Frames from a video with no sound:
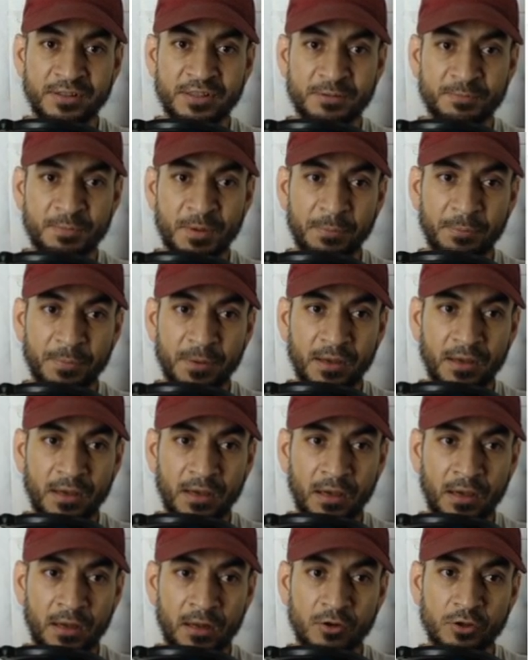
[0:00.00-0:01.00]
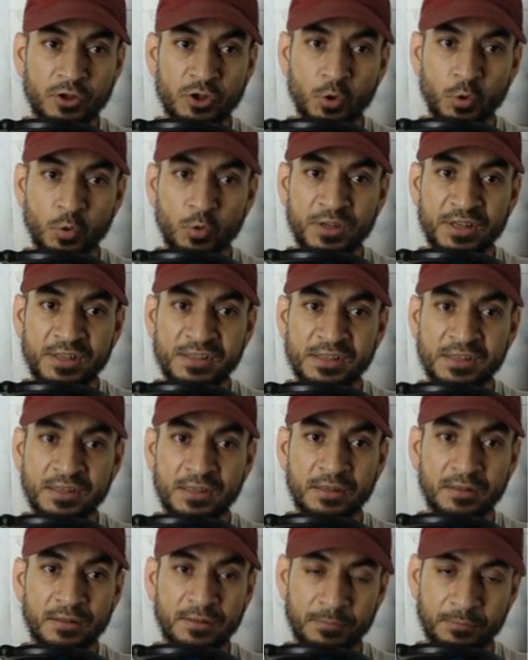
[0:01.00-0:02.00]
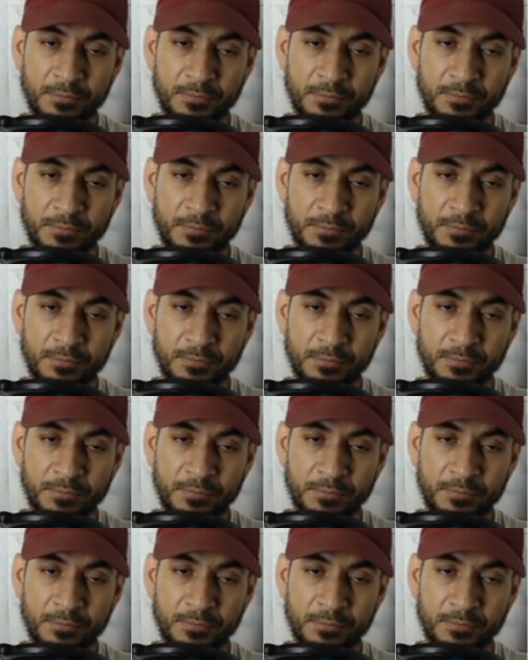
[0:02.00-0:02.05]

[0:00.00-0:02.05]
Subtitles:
this paper are 2DG,